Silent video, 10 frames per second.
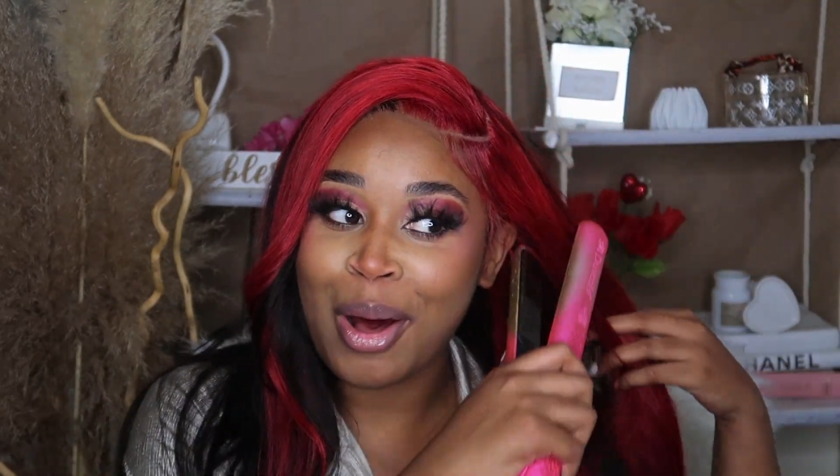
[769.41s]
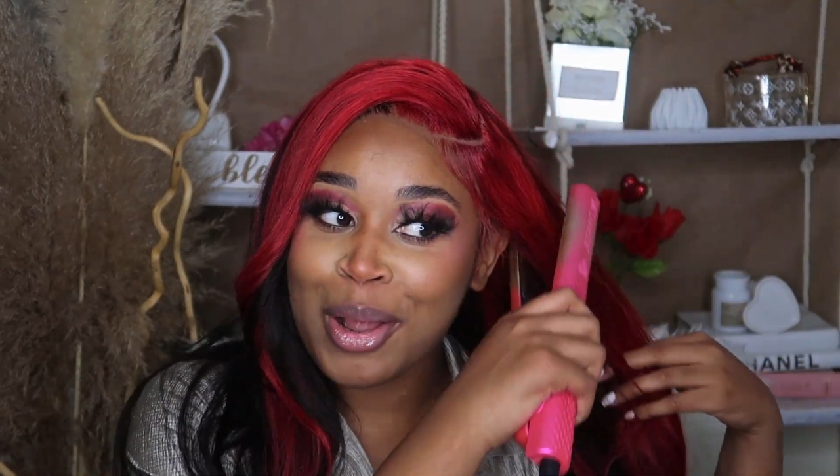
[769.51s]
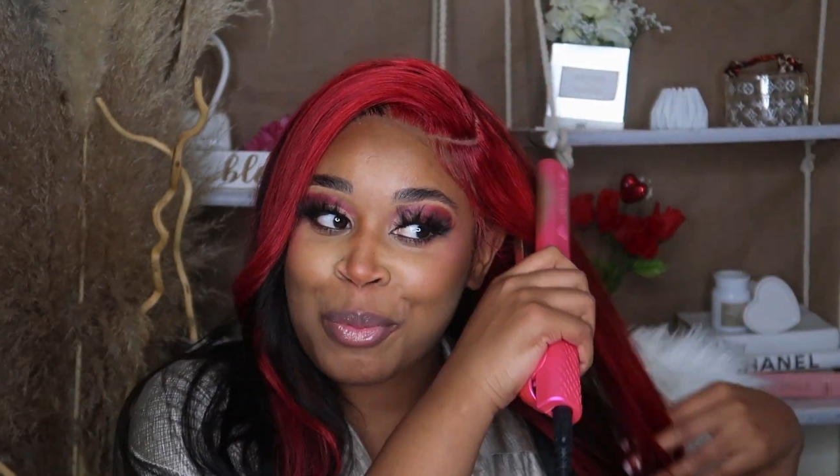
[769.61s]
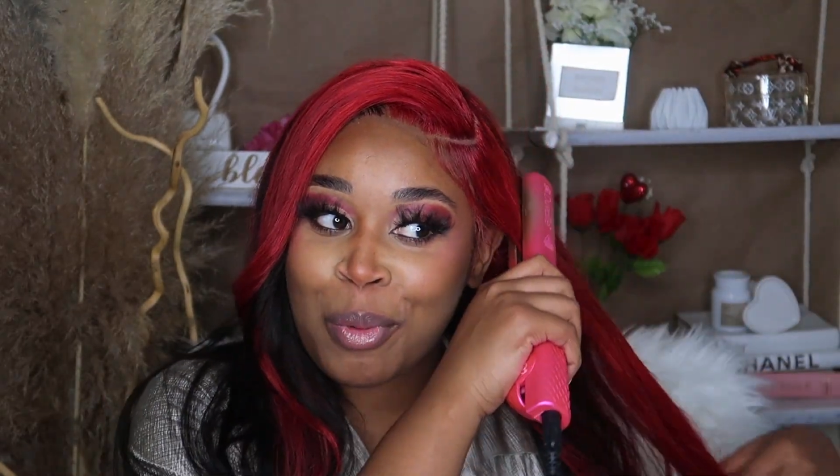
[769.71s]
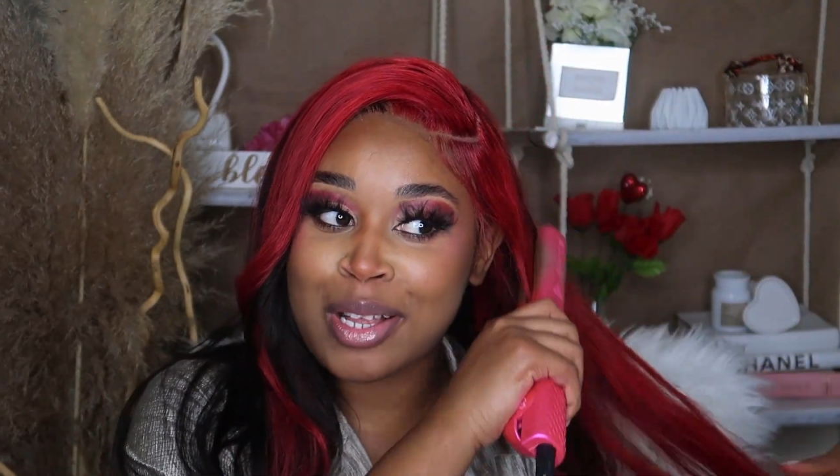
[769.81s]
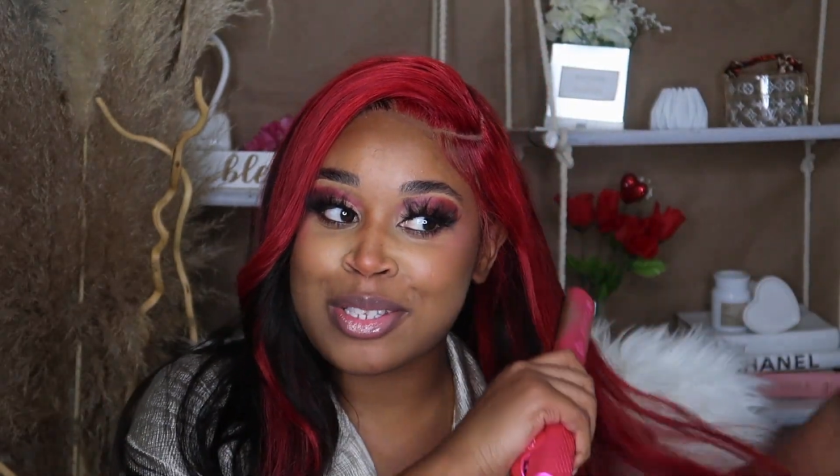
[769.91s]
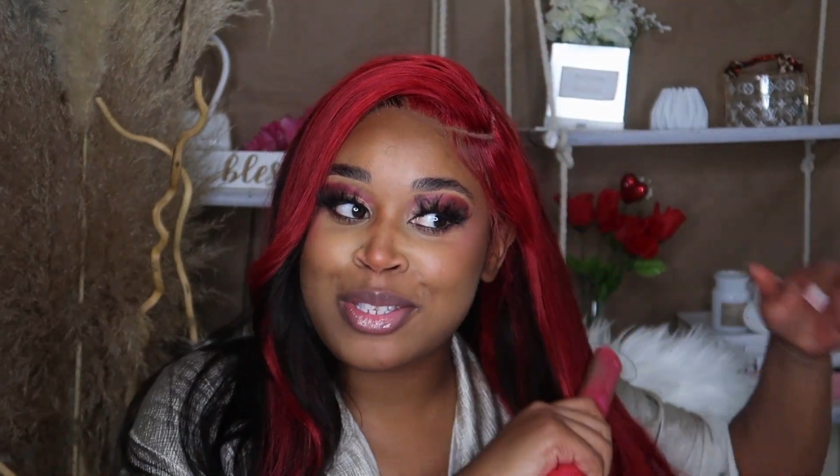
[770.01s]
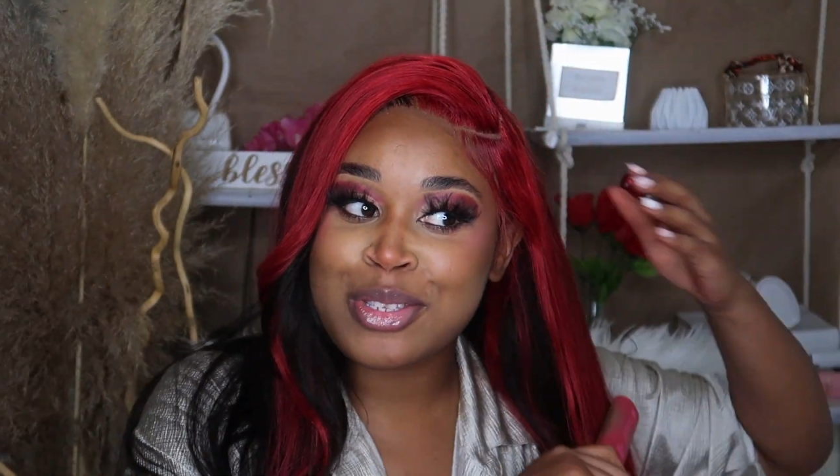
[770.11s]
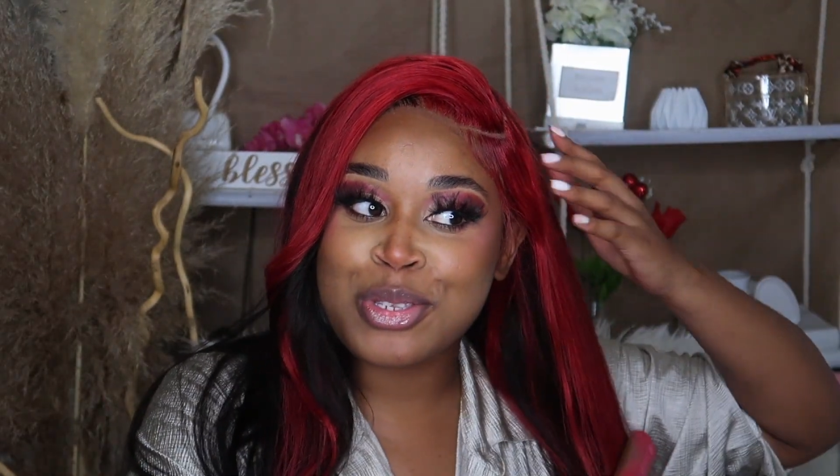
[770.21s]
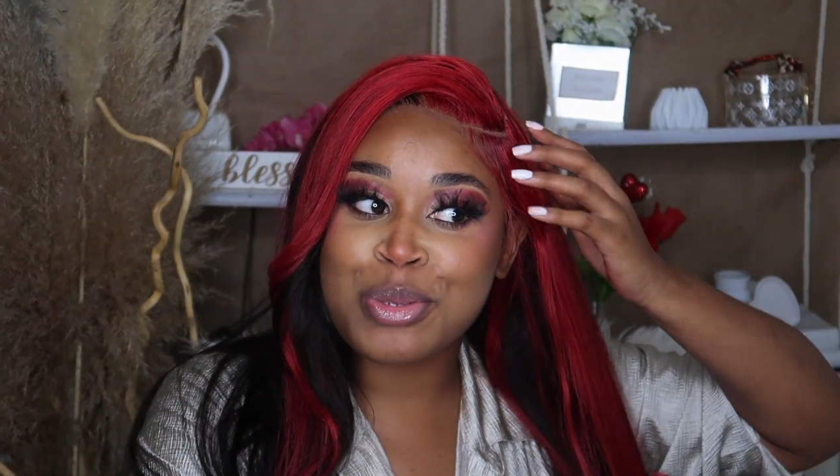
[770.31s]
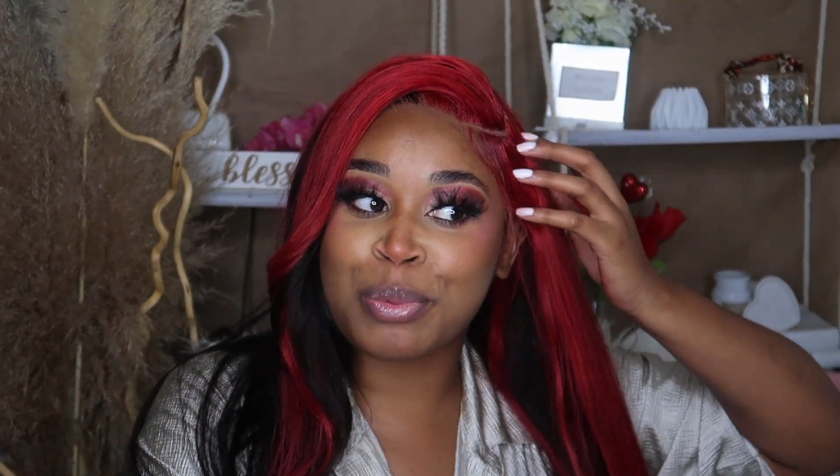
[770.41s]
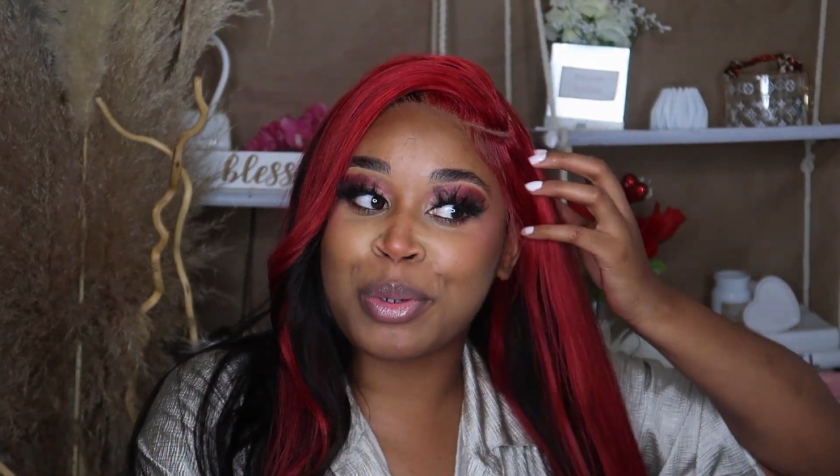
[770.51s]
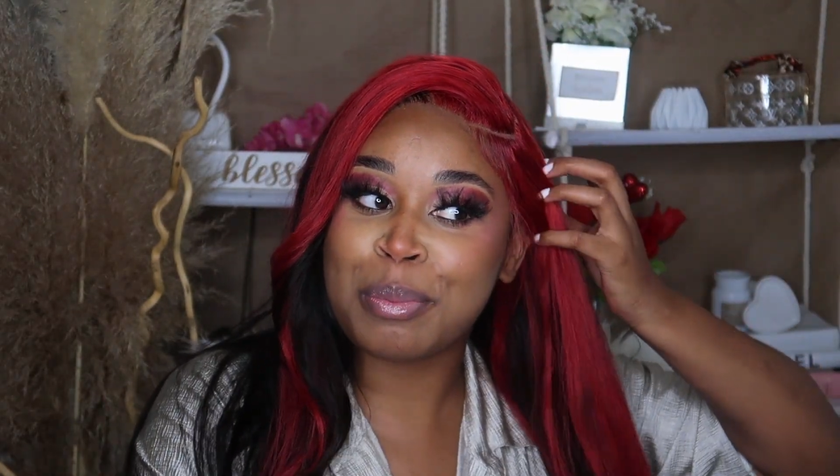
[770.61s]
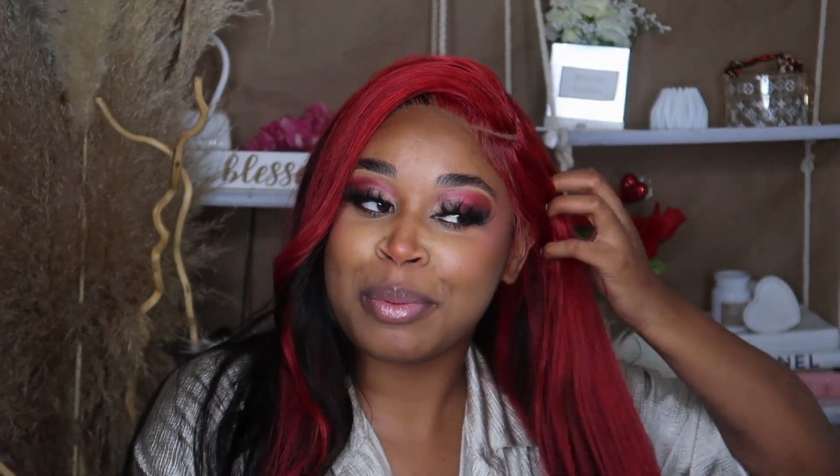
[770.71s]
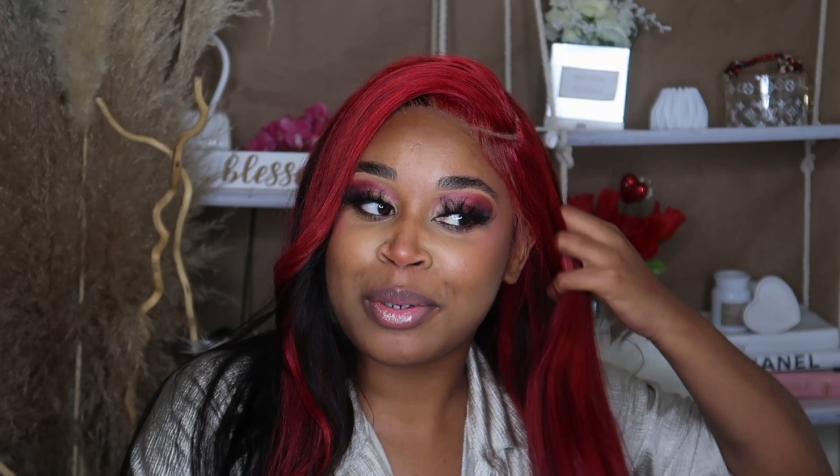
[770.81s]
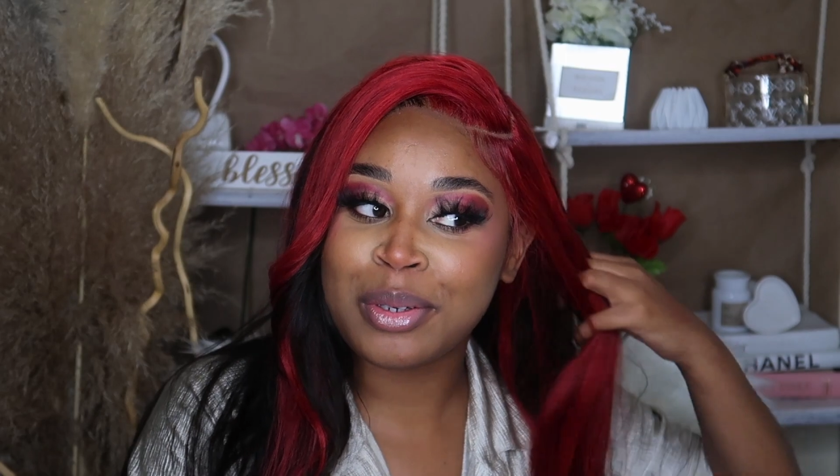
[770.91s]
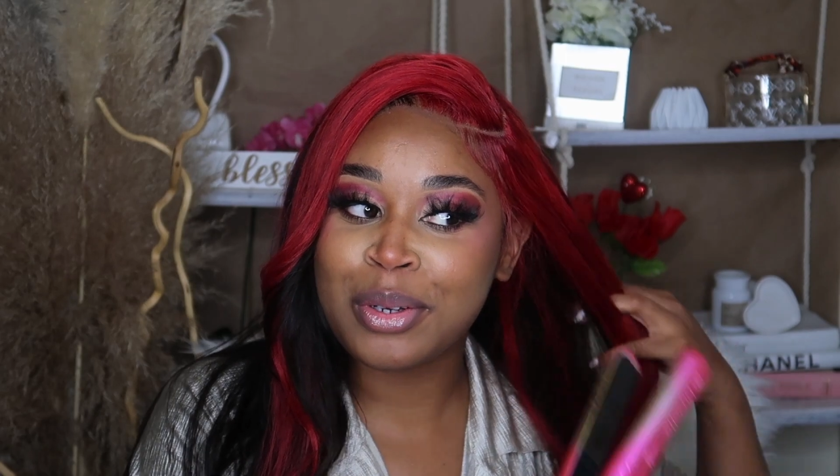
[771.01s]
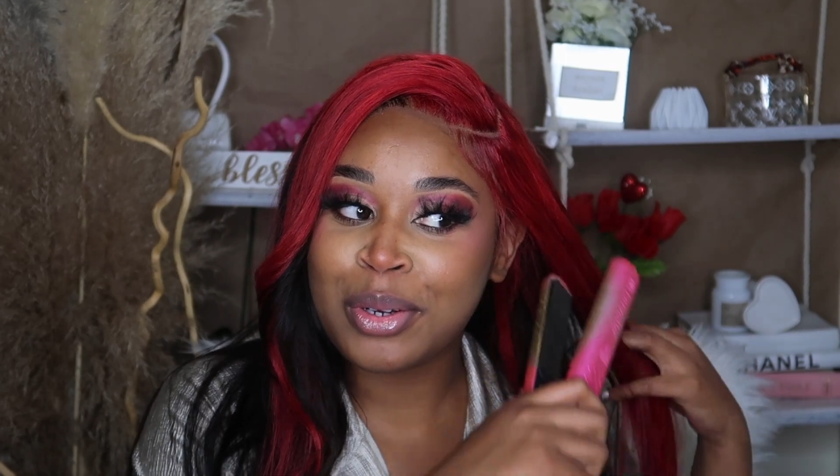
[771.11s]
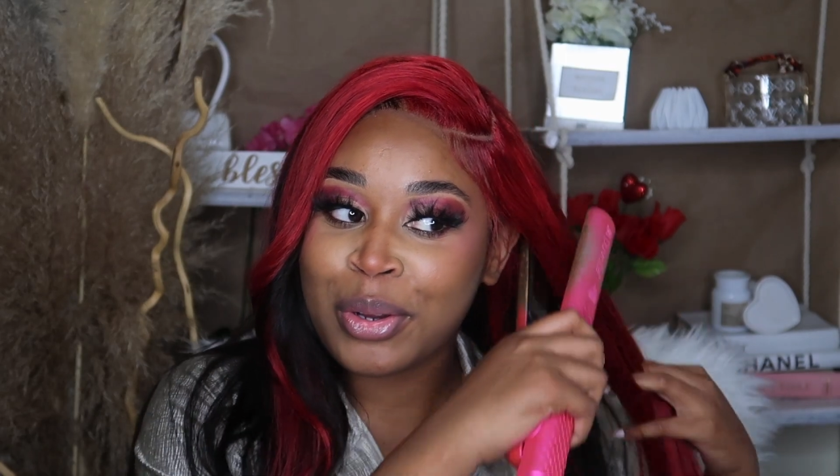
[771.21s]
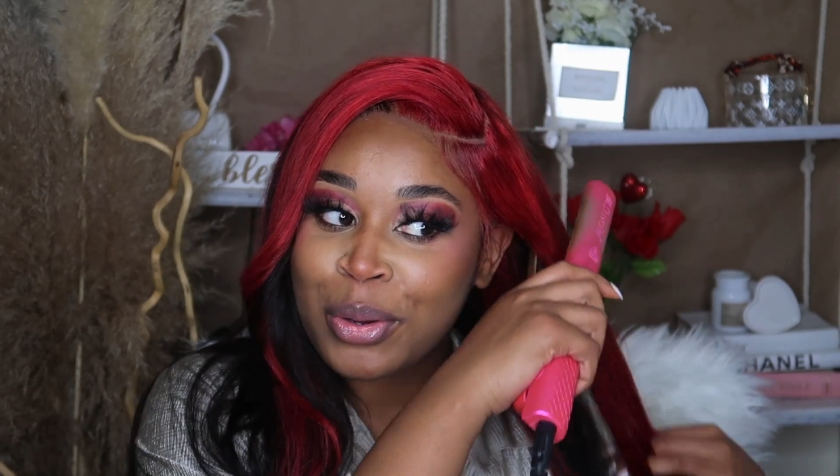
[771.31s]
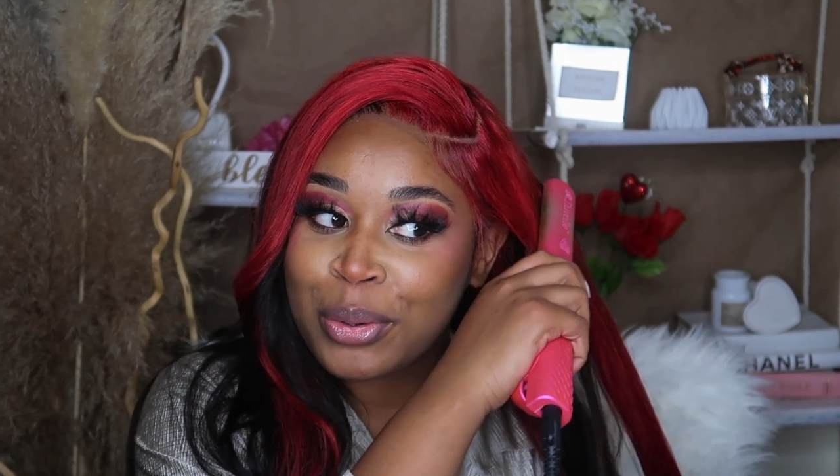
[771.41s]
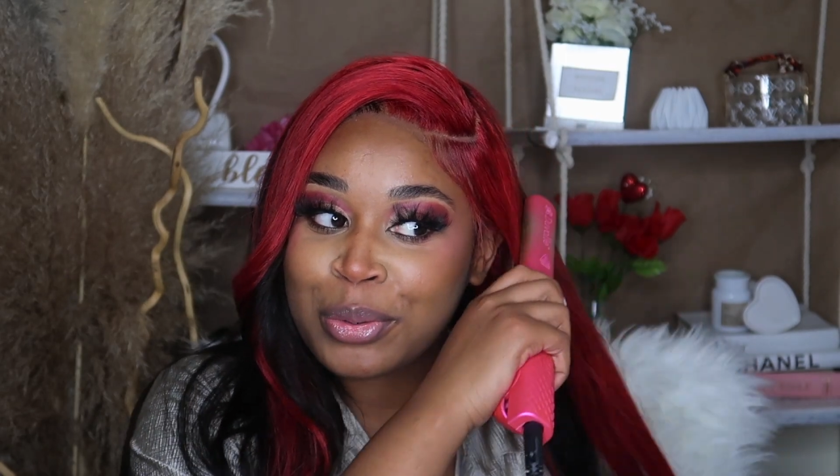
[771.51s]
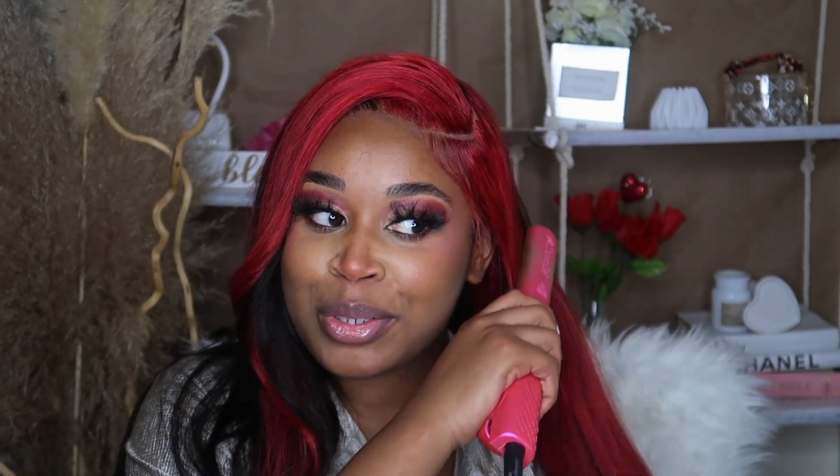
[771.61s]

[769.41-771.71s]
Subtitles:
who